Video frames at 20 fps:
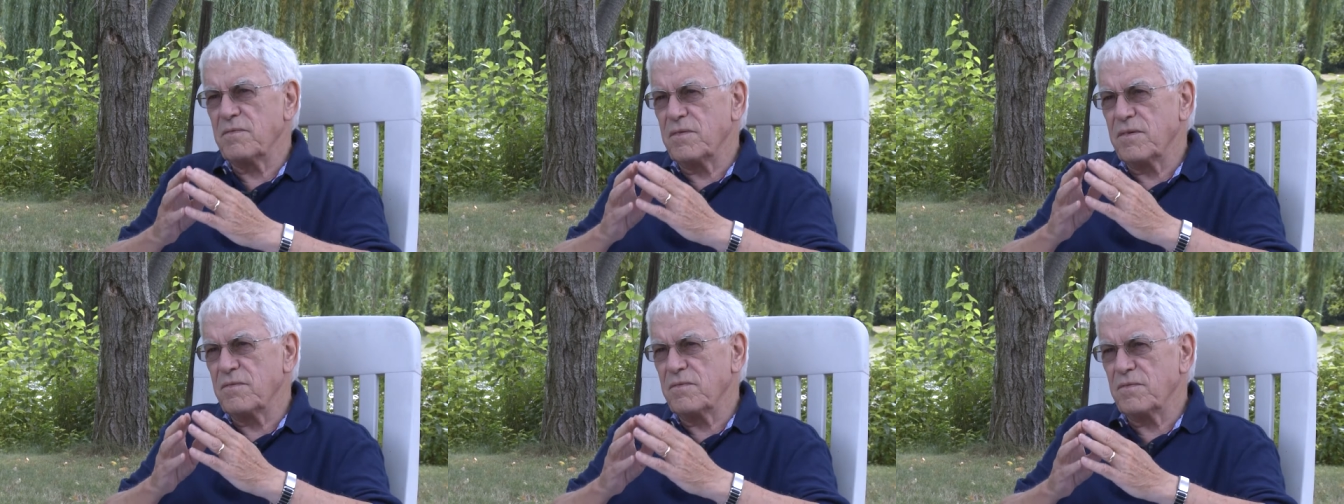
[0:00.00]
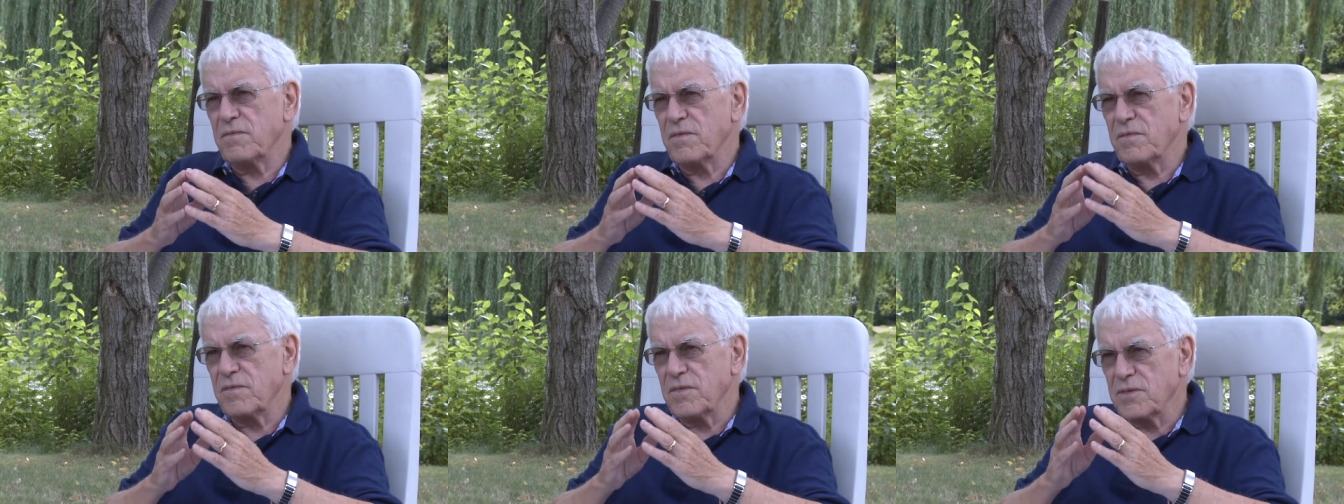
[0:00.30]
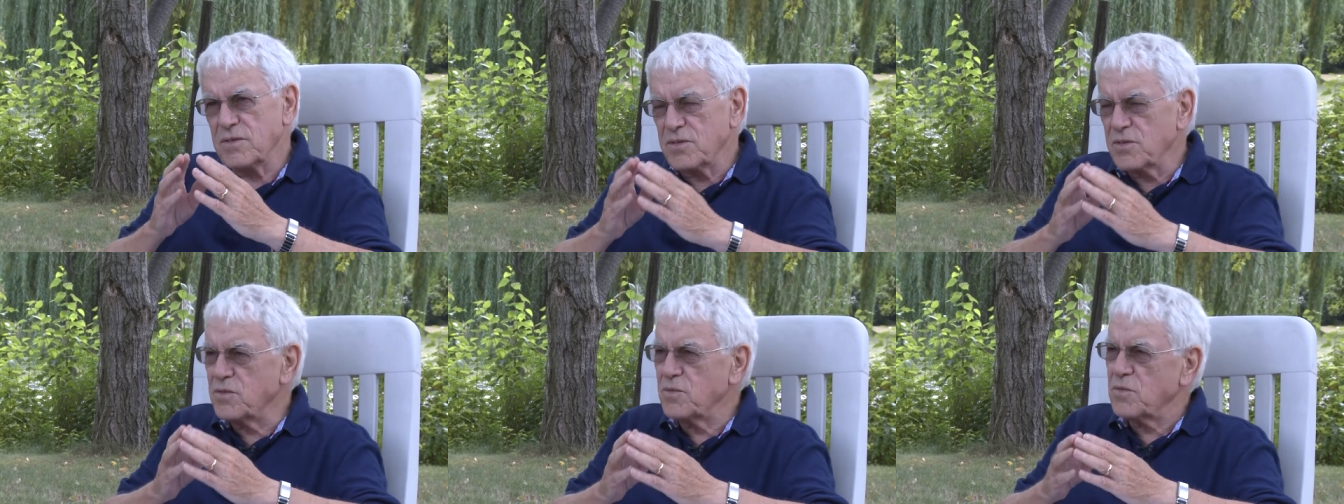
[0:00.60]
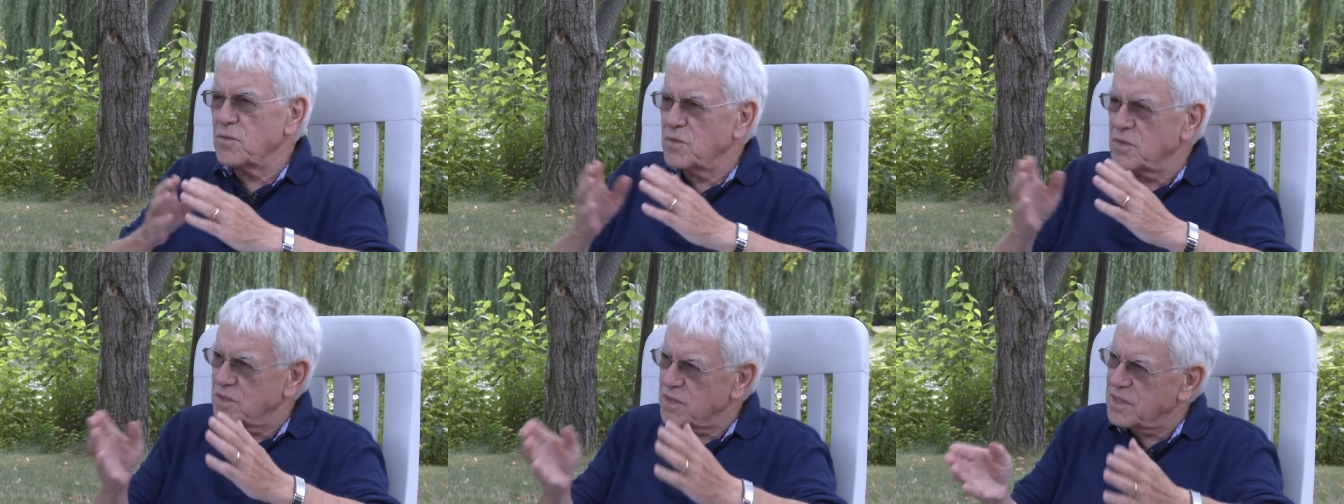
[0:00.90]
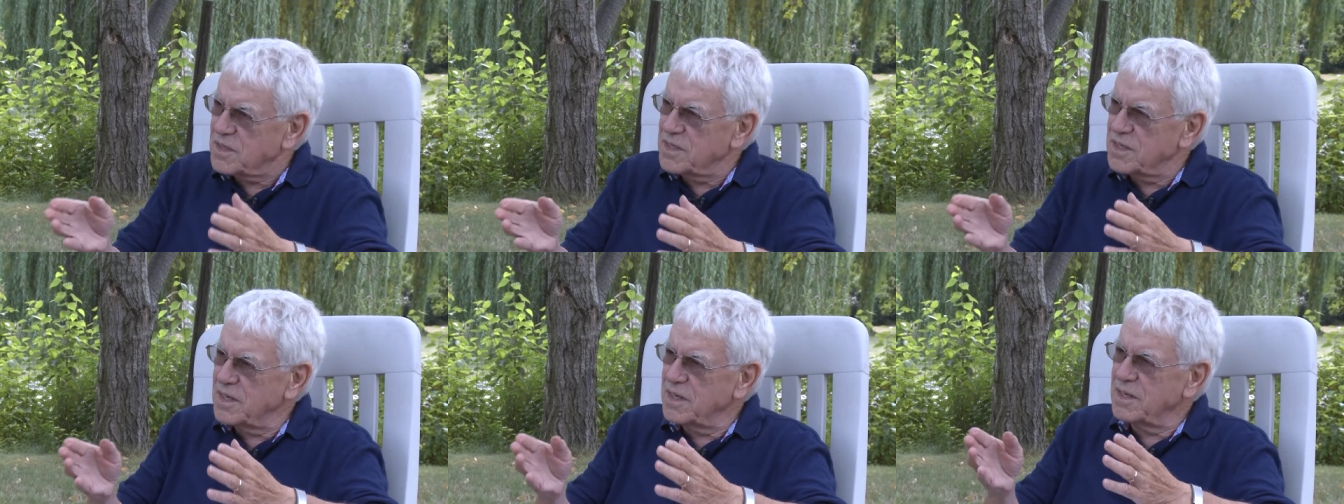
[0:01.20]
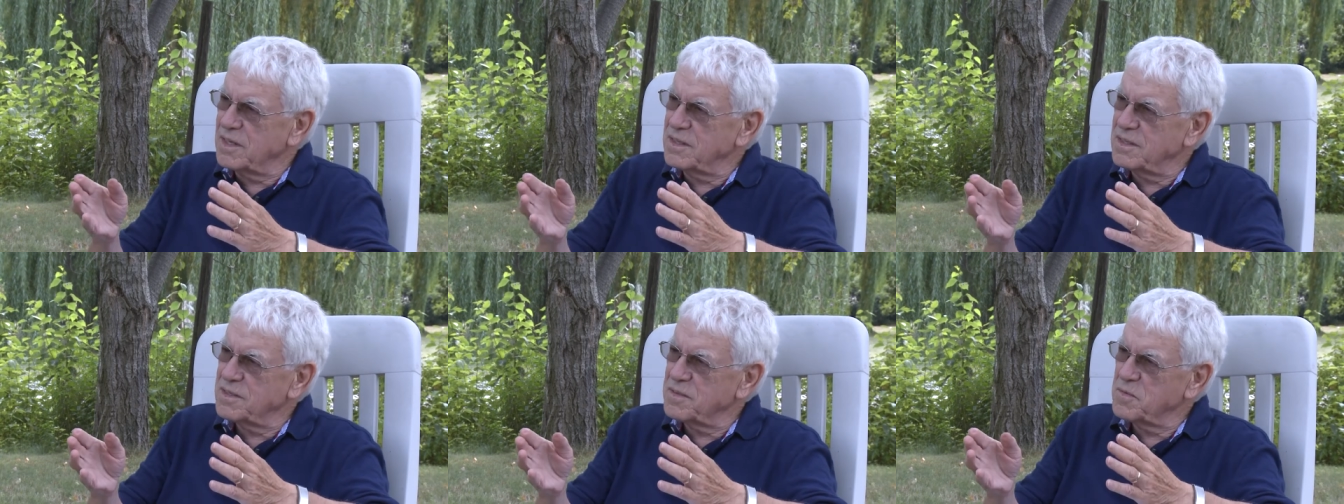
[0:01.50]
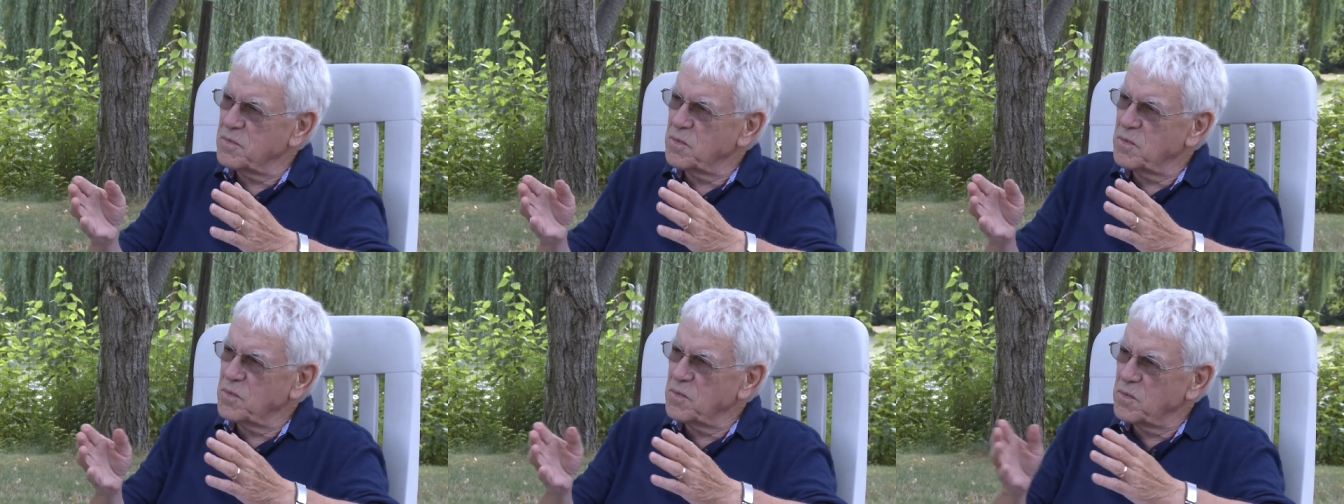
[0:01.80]
if, if the suit succeeds,
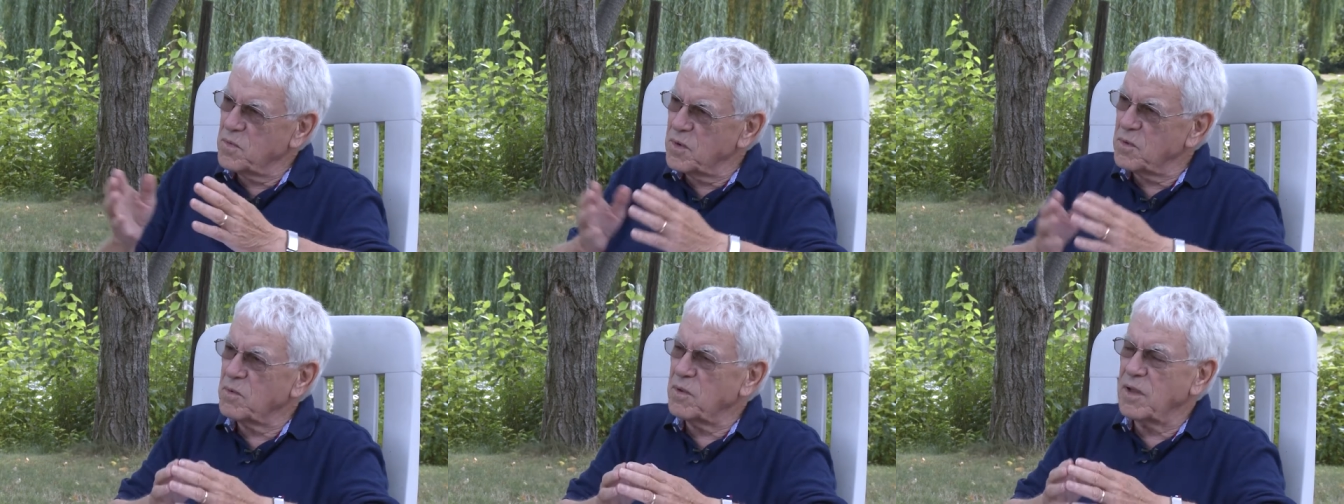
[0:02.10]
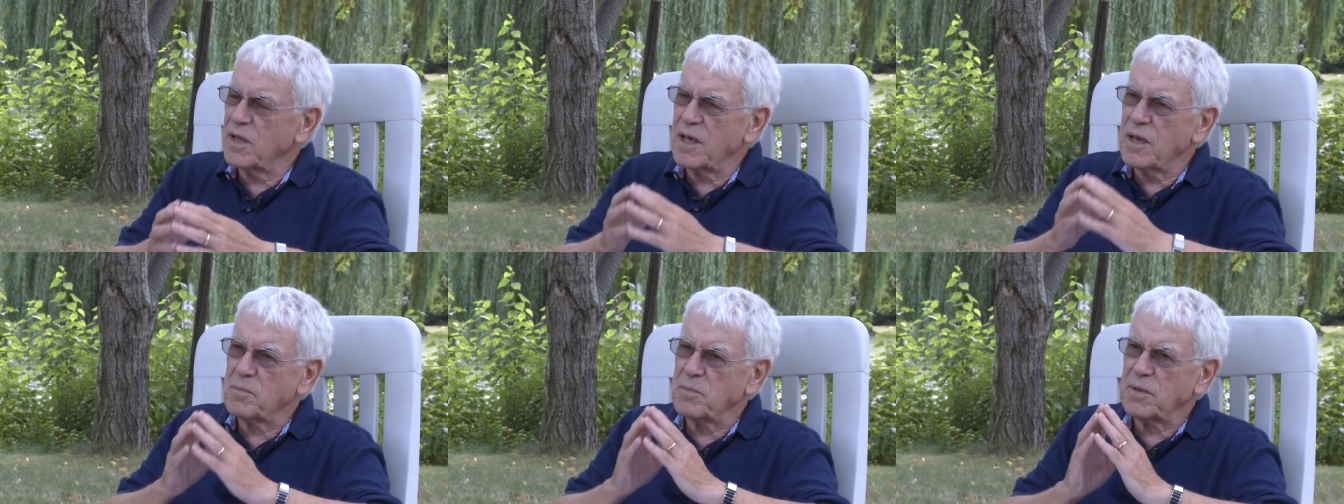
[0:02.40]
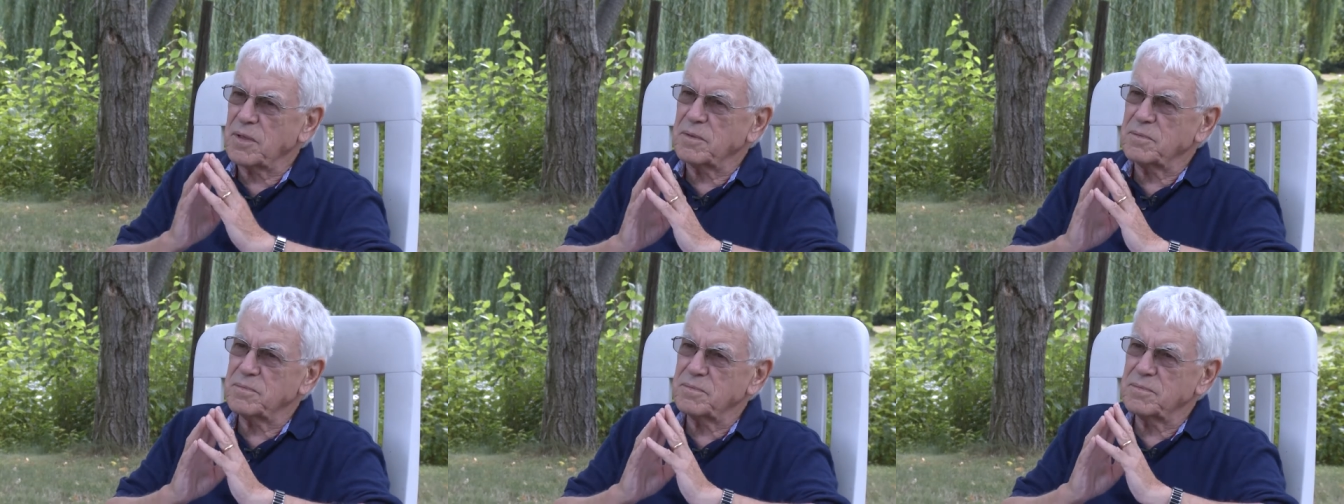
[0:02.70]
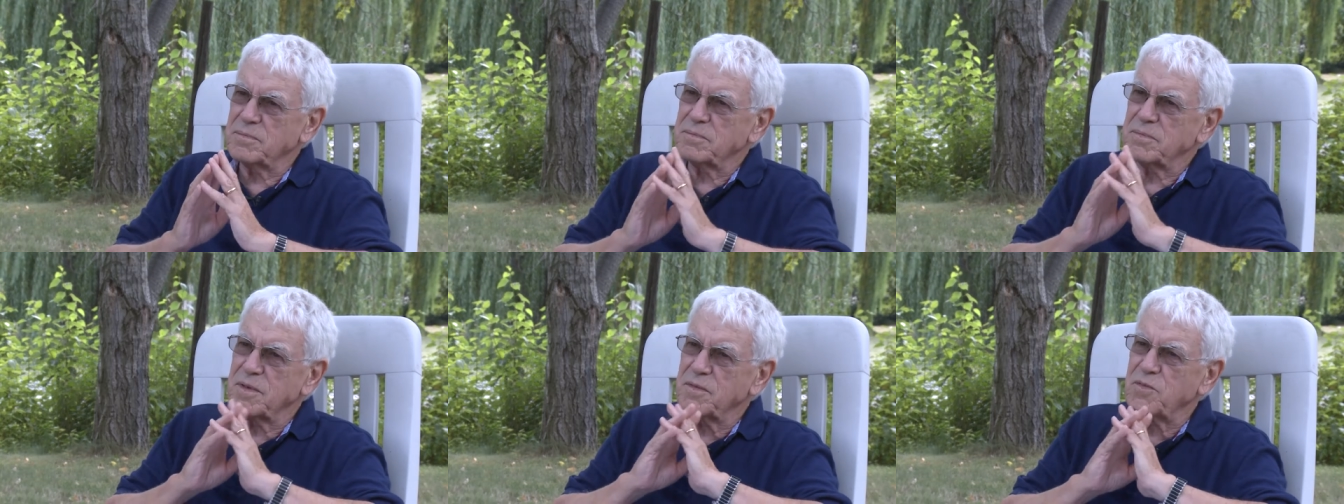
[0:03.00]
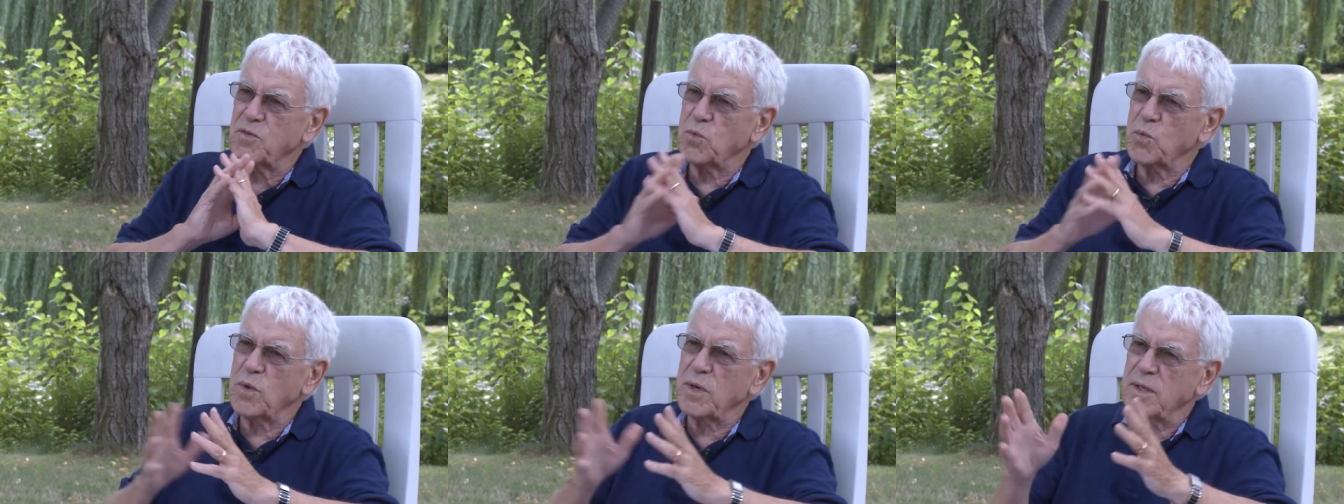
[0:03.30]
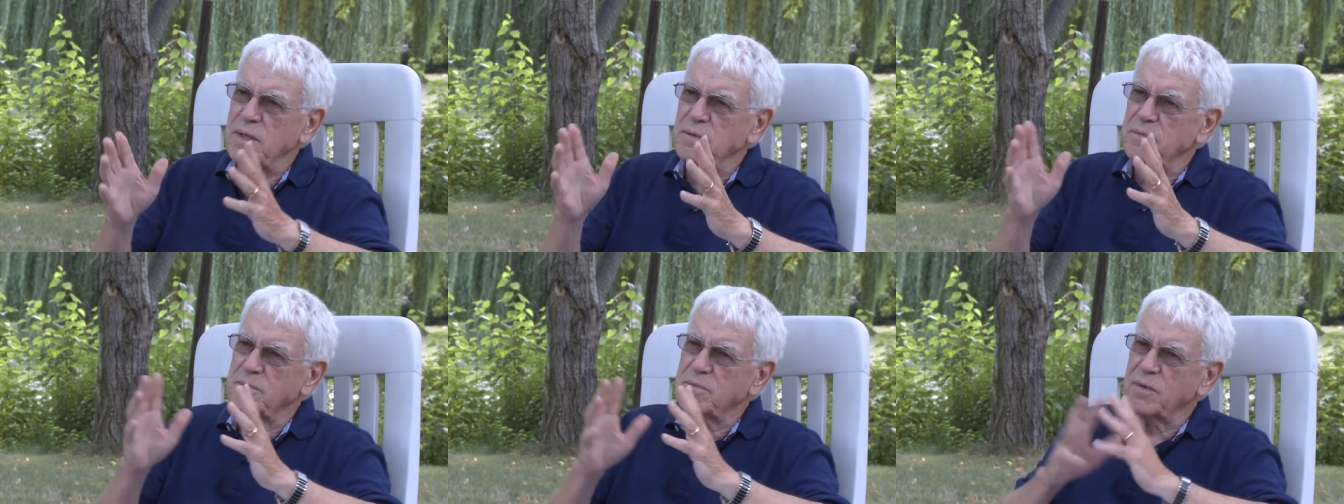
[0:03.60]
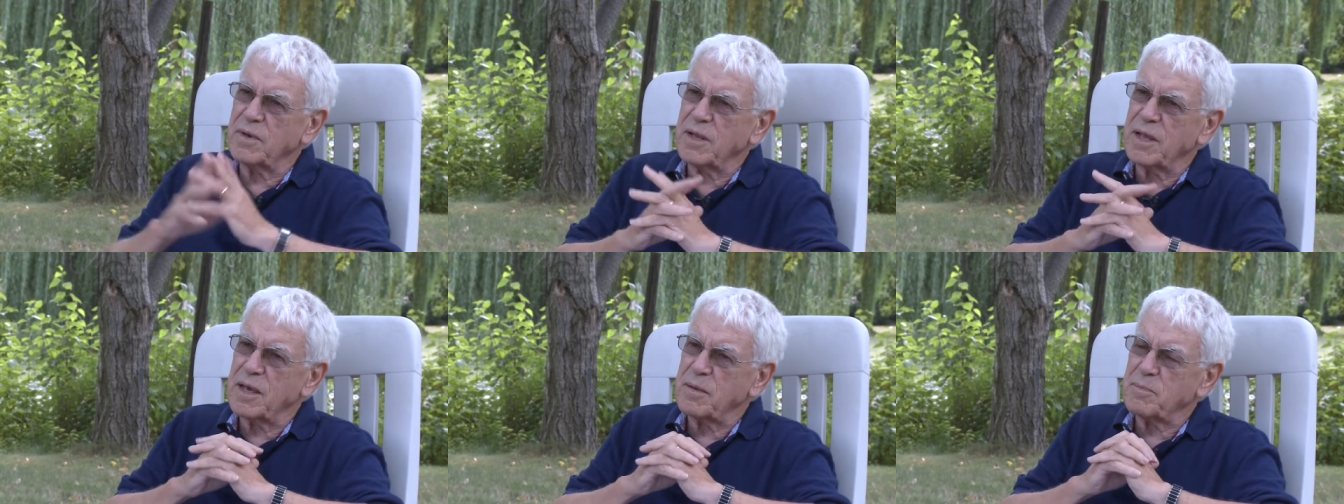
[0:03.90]
what will happen? If you win,
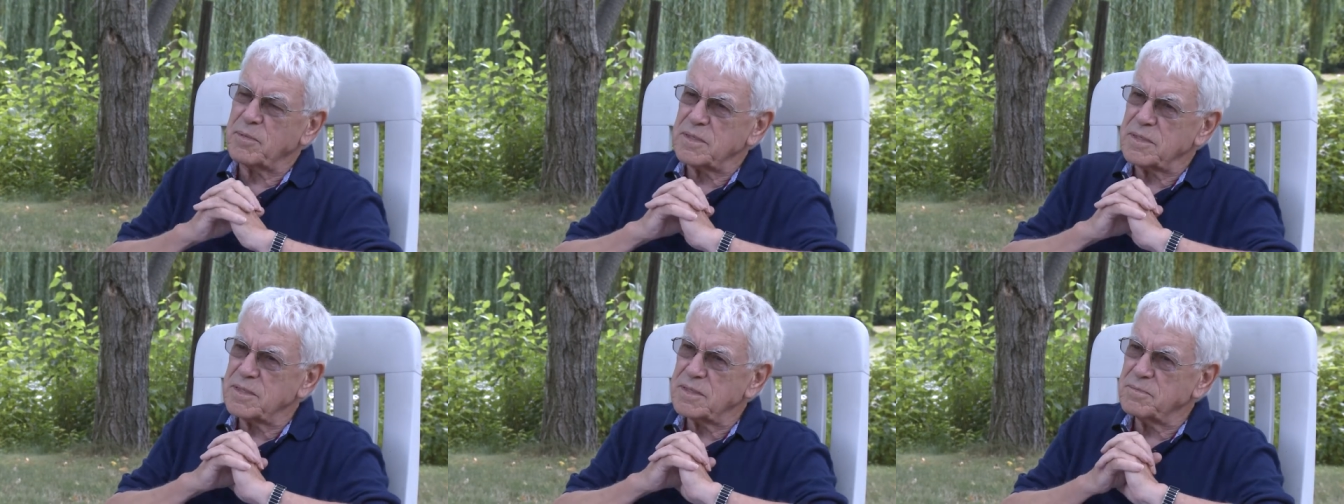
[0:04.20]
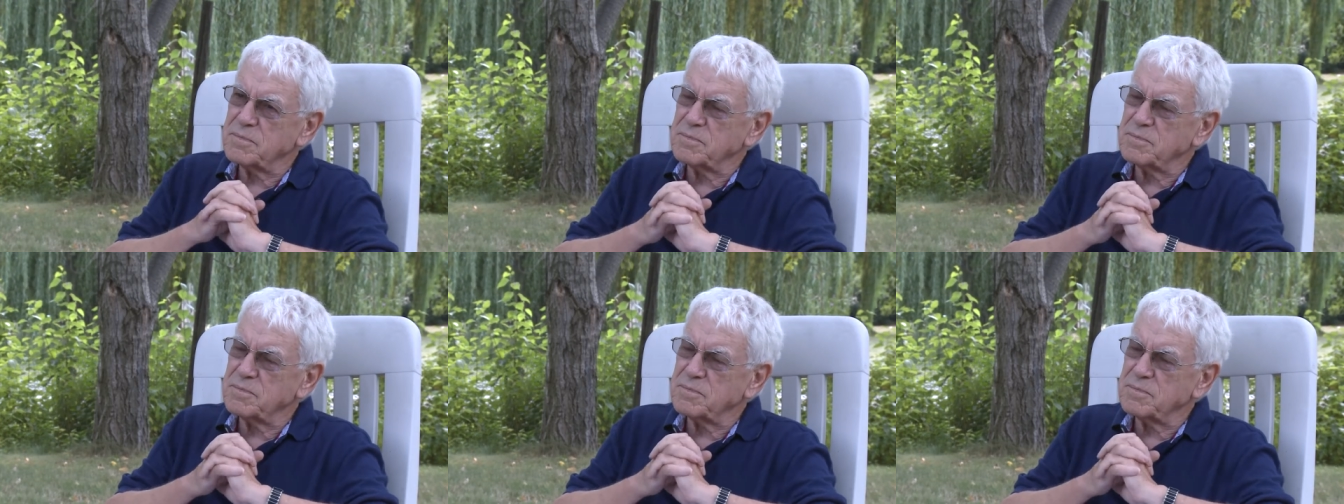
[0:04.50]
what Um,